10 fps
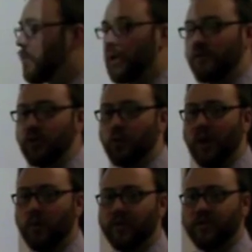But if you
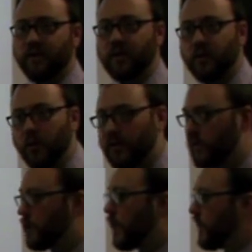went with
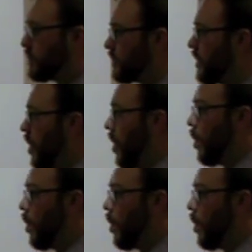the question,